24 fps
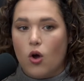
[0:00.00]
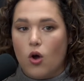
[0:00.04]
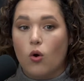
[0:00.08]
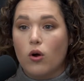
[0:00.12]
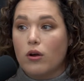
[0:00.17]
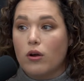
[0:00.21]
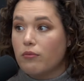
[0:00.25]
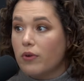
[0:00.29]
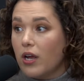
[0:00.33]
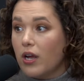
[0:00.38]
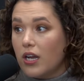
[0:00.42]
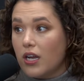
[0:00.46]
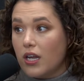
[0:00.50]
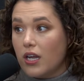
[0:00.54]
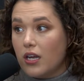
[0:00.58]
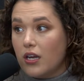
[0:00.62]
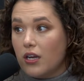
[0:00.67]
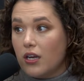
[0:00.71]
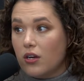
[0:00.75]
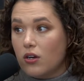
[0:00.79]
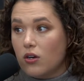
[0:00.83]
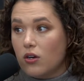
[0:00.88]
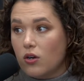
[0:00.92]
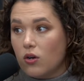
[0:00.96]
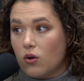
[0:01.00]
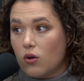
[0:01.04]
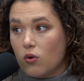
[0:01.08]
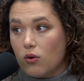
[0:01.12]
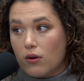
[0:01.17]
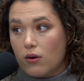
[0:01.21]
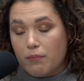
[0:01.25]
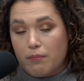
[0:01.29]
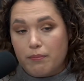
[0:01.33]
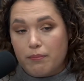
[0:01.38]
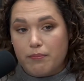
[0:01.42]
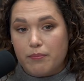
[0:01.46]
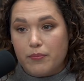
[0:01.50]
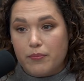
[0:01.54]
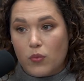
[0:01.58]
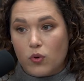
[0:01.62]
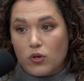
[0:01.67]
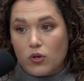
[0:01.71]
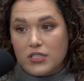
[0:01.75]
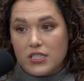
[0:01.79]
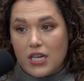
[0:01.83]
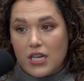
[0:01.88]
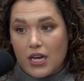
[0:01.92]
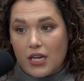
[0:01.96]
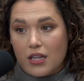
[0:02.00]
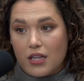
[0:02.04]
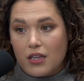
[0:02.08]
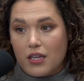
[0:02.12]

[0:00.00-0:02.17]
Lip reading: Or running. Or cycling.